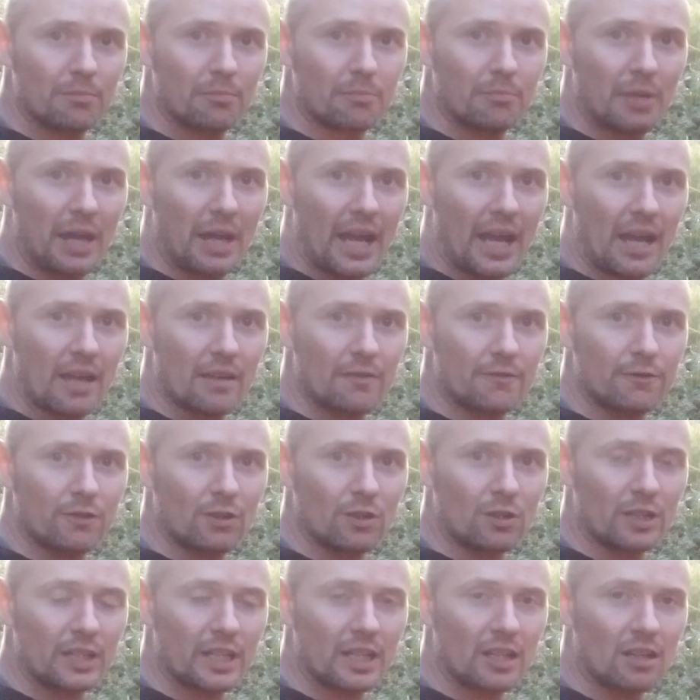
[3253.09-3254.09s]
pan
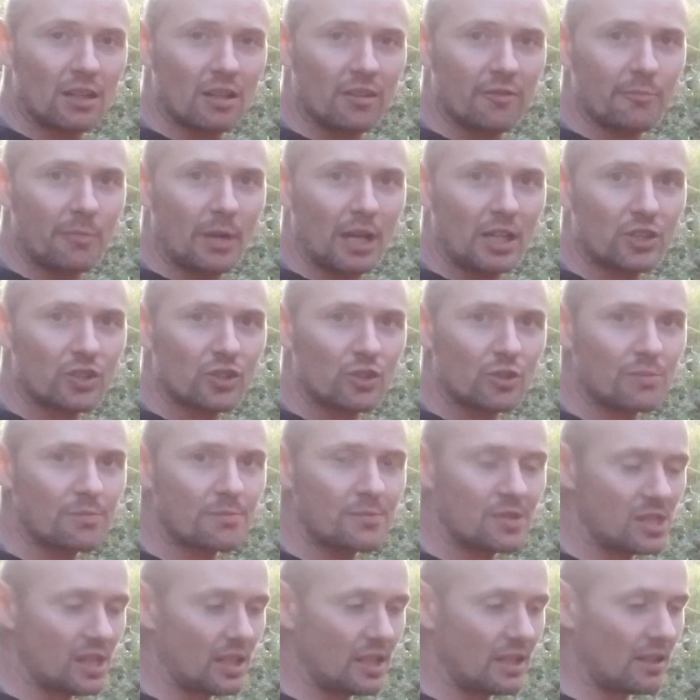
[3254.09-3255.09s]
full here of
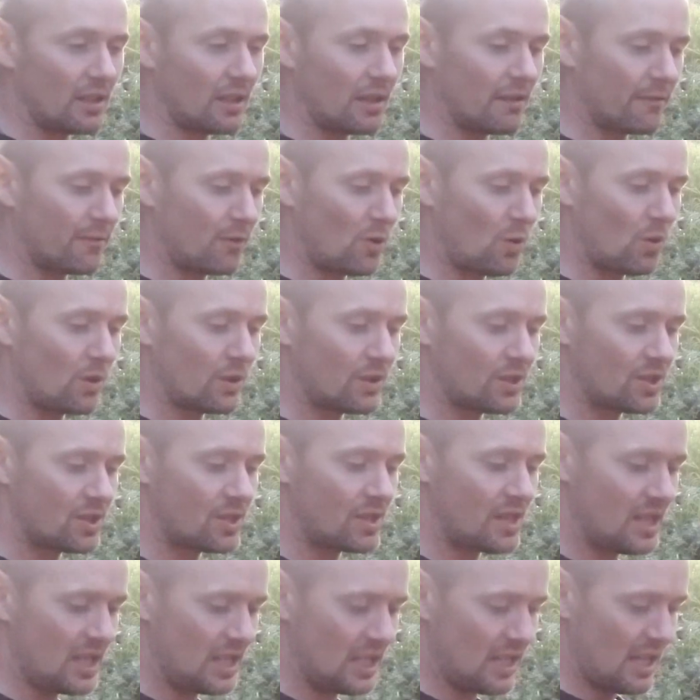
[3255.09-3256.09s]
mushrooms, and of course
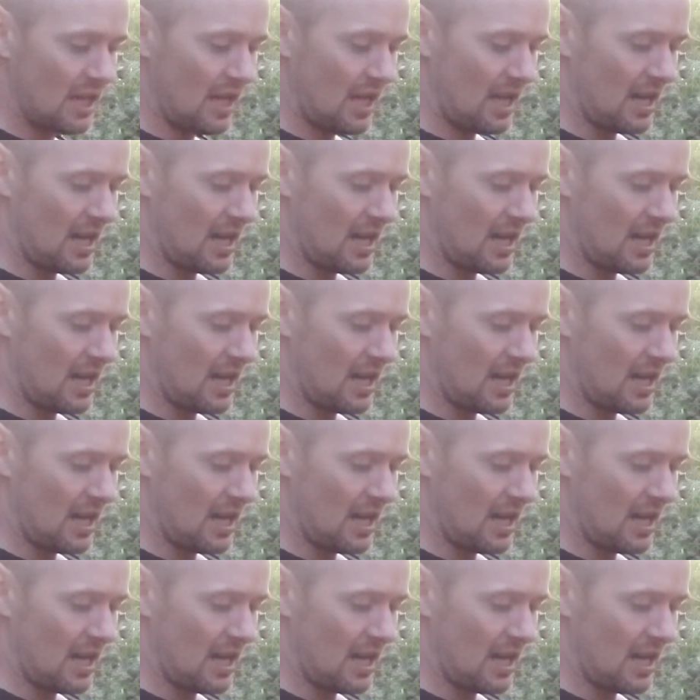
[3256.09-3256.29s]
the